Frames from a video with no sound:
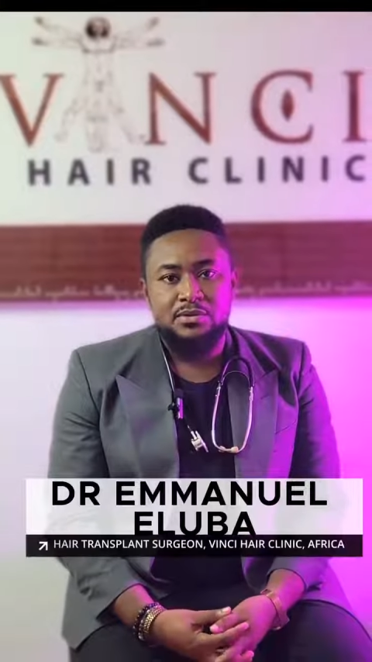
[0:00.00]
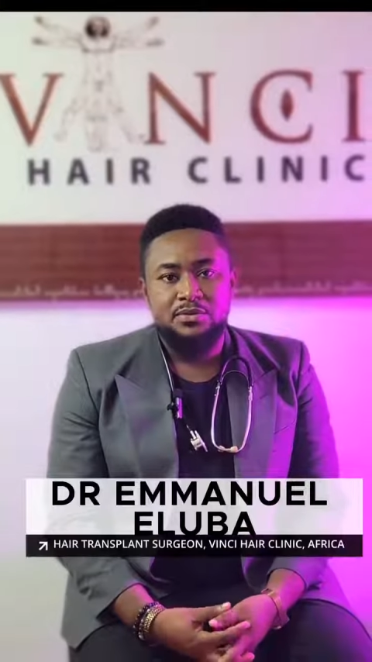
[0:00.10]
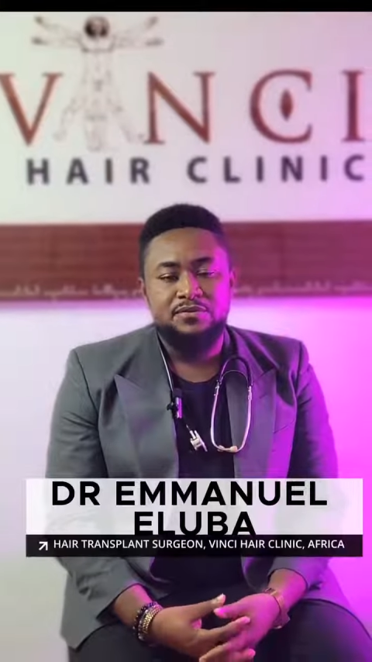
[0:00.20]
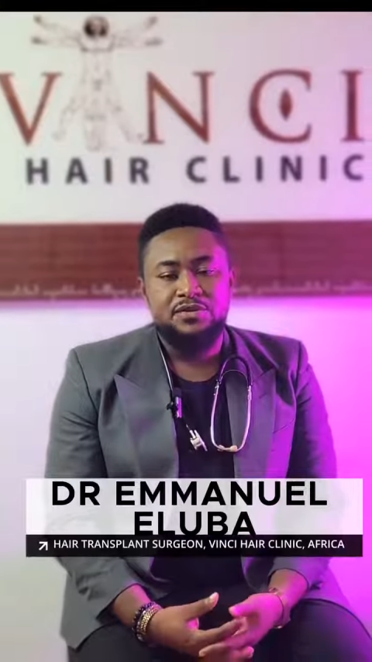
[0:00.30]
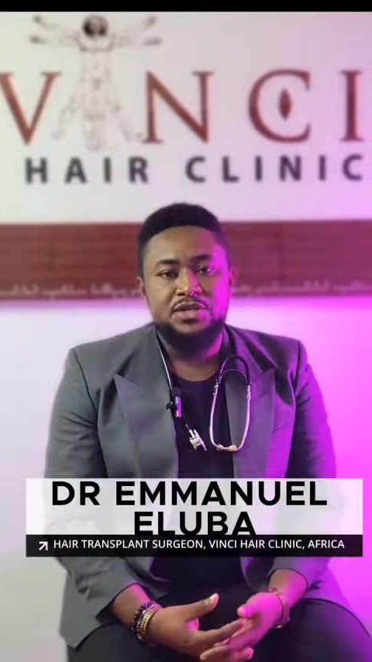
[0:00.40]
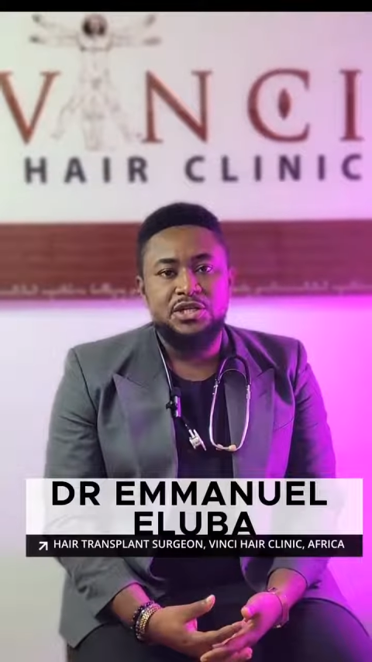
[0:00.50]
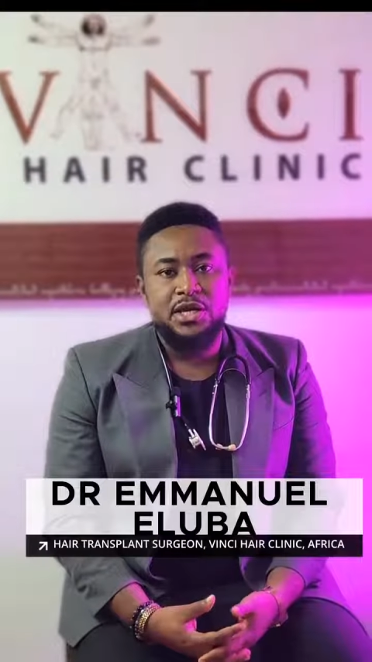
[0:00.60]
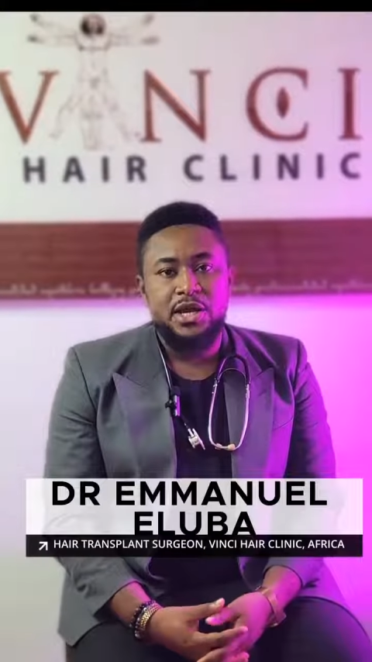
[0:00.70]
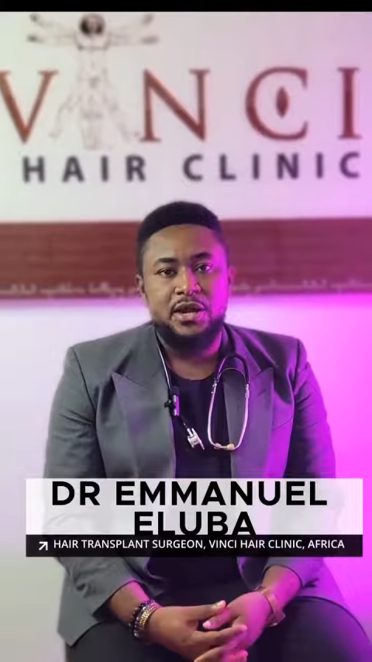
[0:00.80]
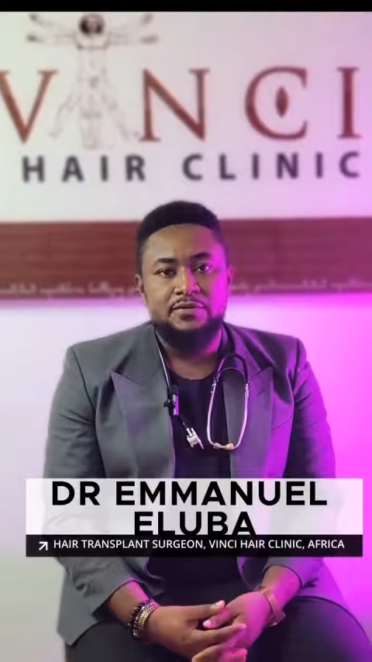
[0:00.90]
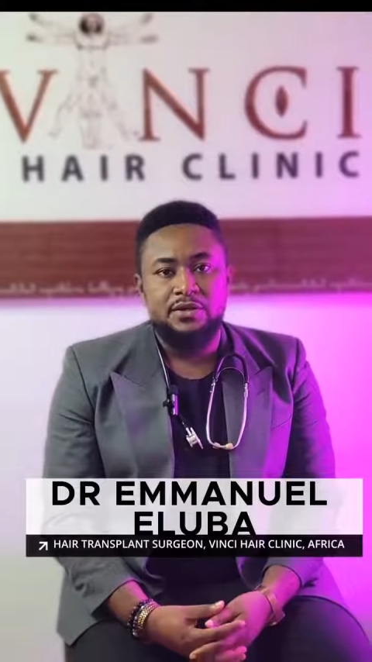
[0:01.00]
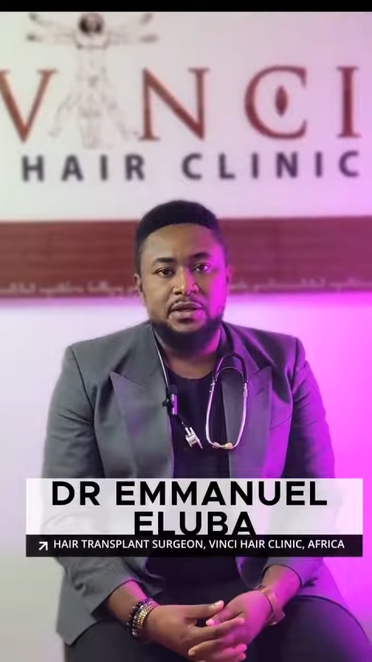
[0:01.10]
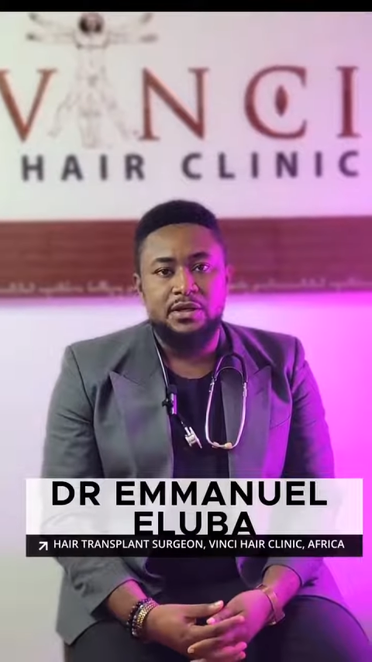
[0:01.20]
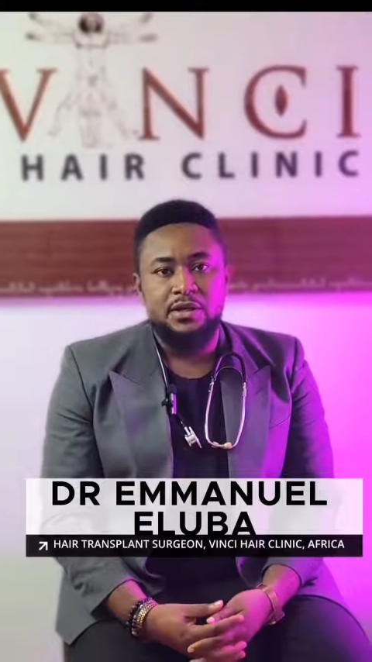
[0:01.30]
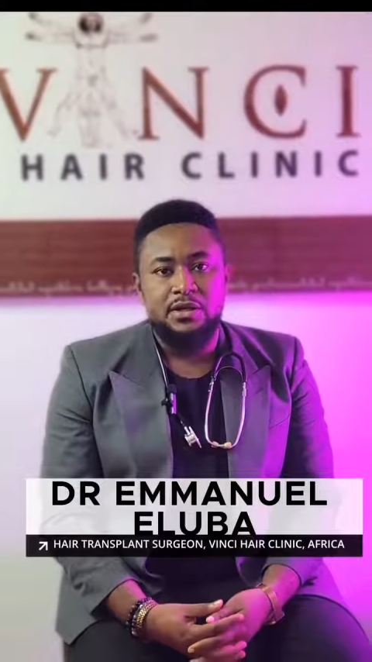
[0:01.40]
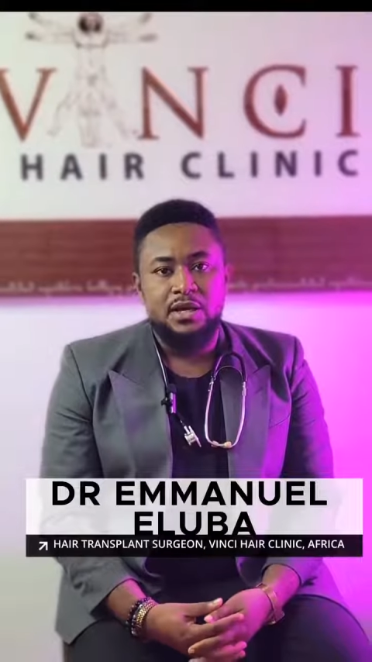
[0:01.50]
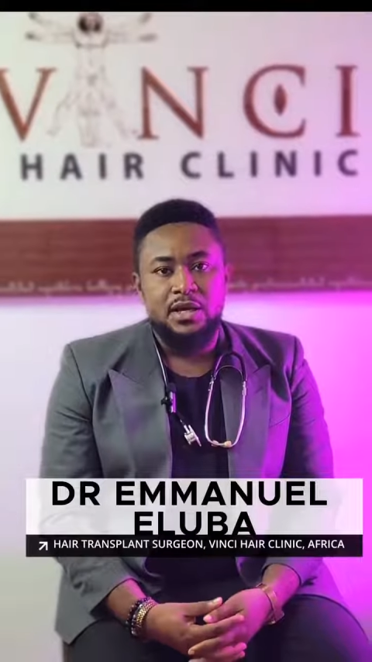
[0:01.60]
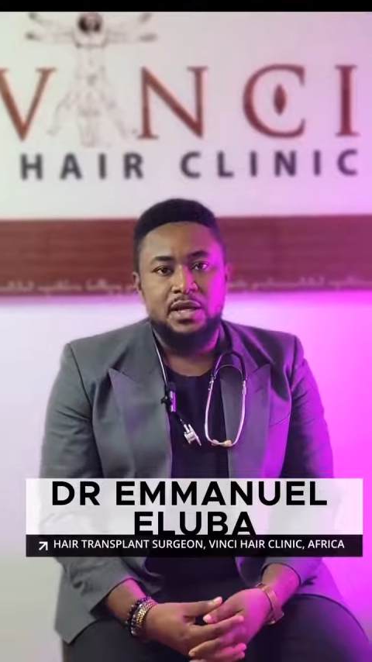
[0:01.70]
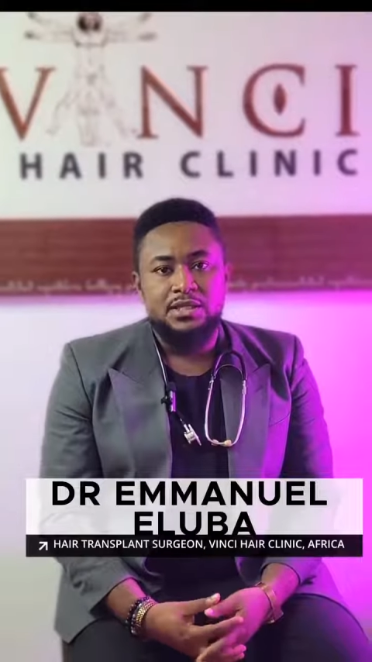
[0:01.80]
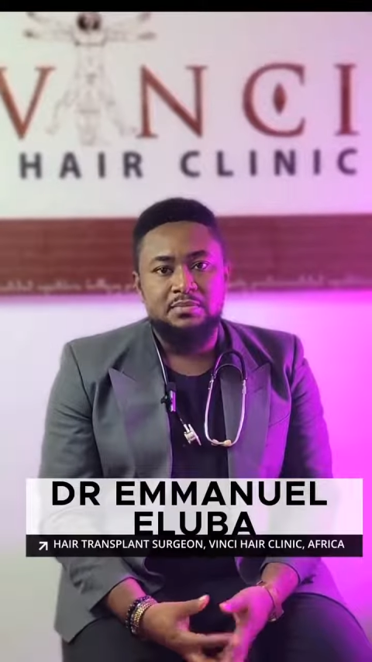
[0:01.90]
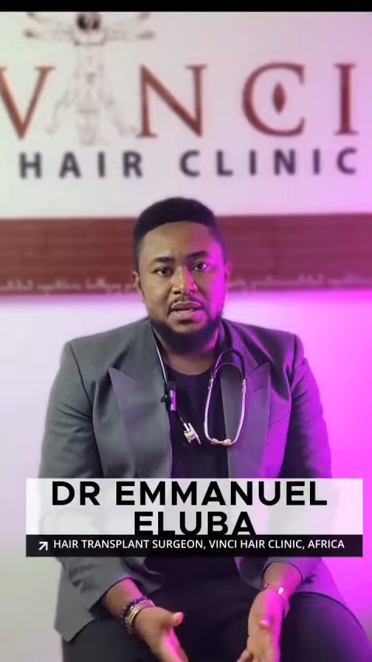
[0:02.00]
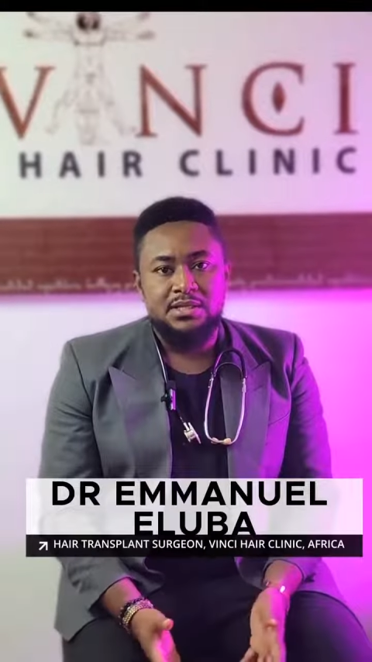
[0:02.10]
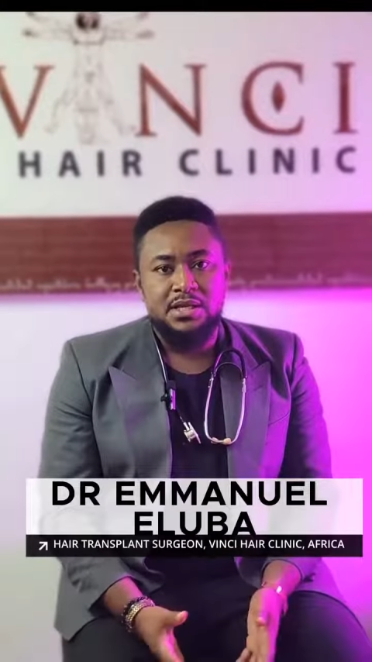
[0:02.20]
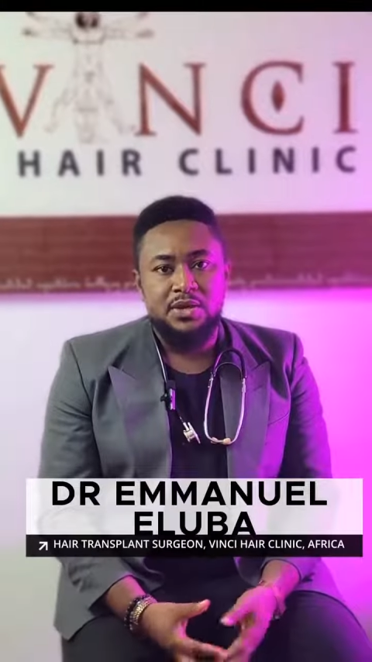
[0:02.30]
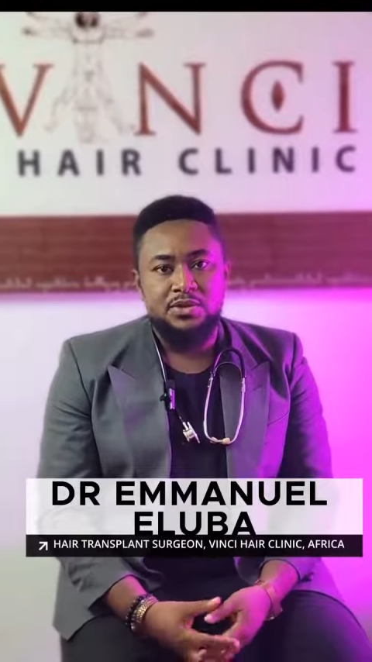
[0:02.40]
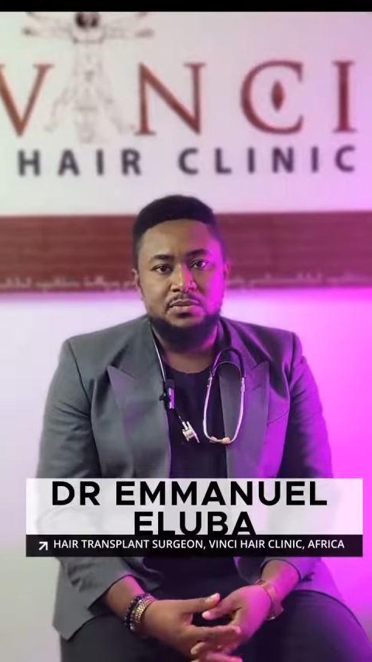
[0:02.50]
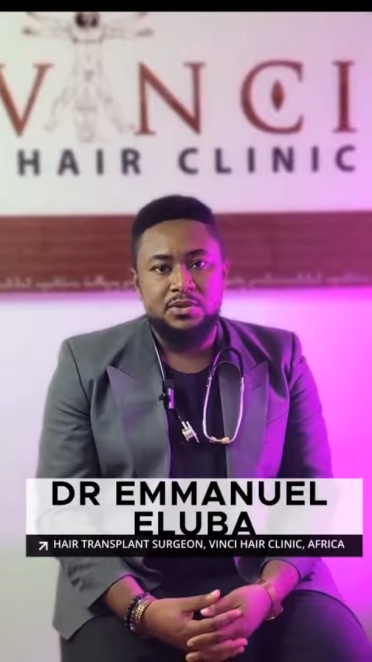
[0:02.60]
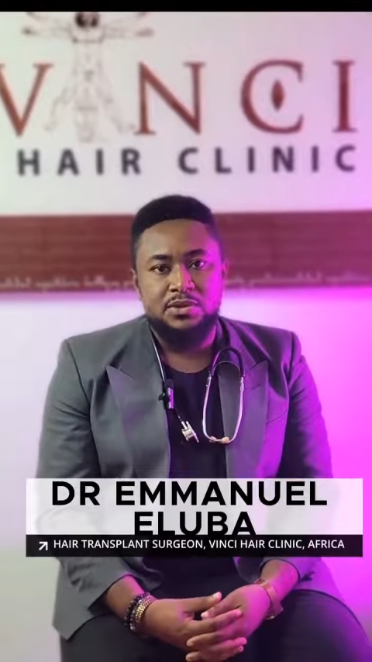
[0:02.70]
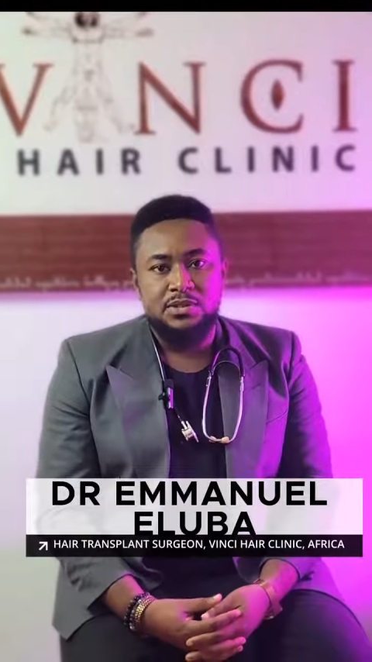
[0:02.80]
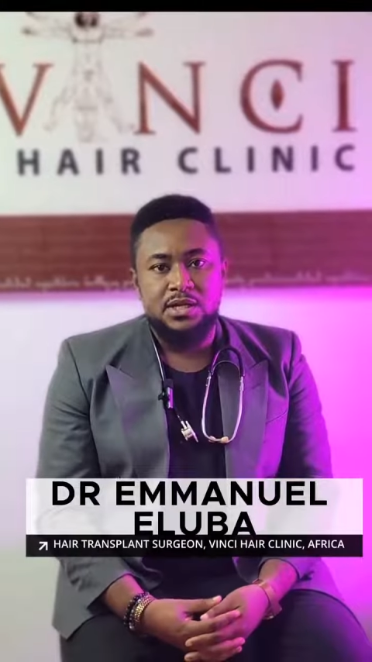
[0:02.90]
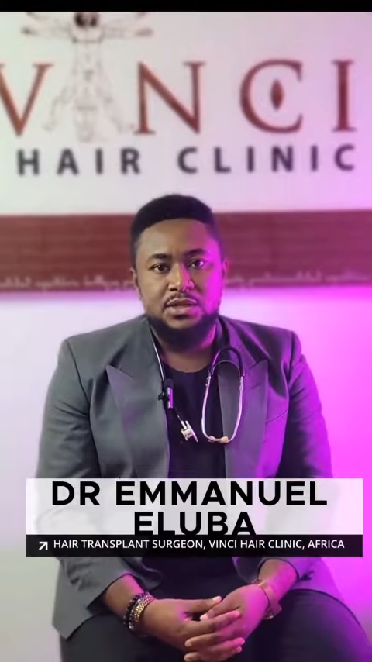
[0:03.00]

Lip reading: with Vinci Hair Africa. It's Men's Health Month, and